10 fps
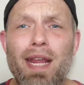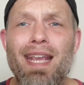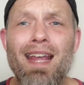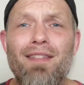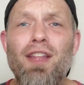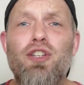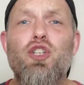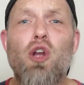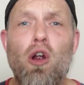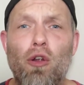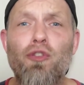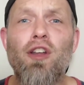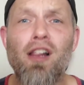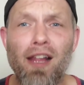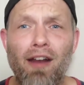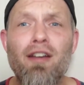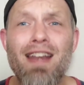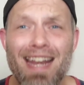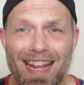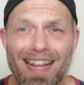weekend that Charles Leclerc
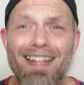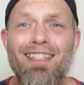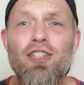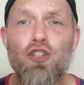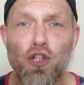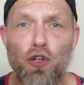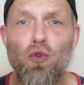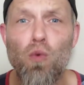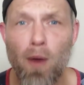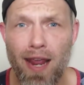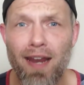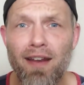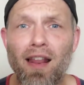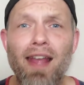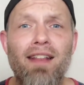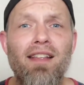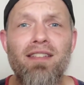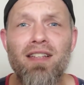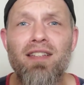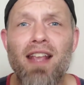needs to win. Like,
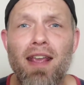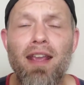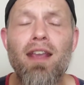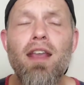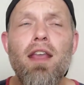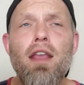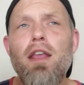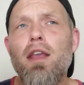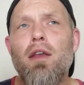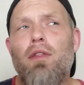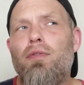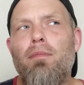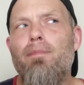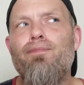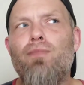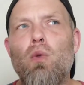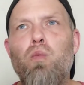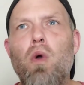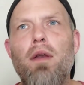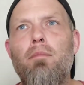this is a
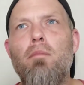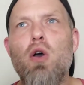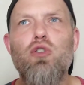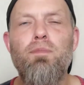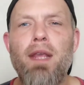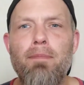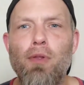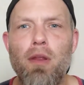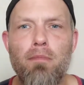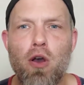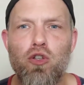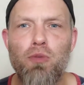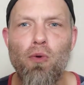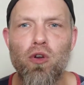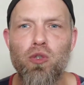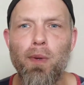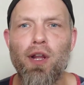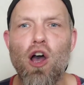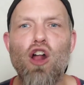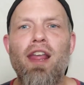what most people in most sports
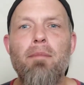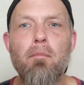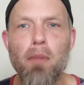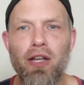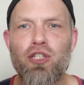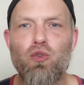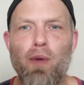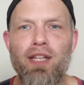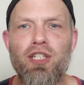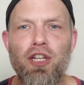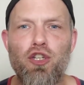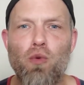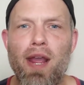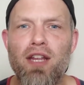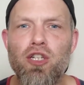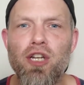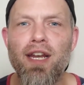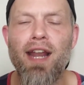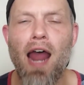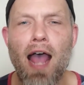would call a must-win
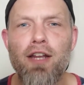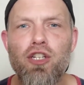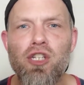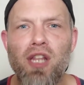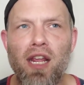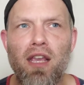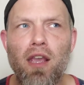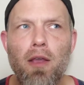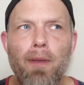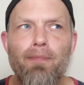situation. And I just think,